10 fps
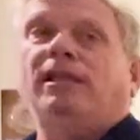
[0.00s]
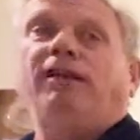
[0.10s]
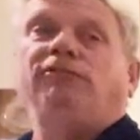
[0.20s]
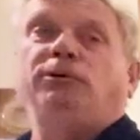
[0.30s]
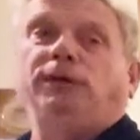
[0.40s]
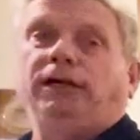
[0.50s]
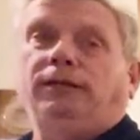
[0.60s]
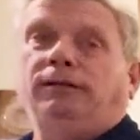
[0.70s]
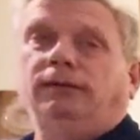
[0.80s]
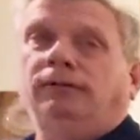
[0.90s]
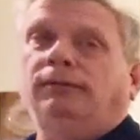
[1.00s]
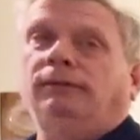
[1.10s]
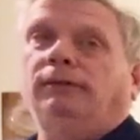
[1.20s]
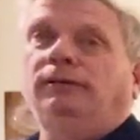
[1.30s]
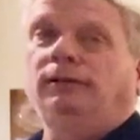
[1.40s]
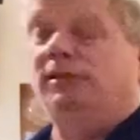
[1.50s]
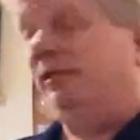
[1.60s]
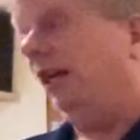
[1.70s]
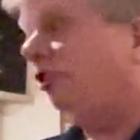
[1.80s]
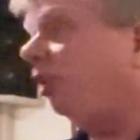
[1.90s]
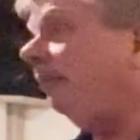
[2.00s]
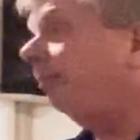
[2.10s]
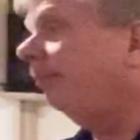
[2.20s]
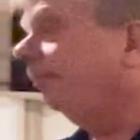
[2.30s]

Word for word: every week. It's not cheap,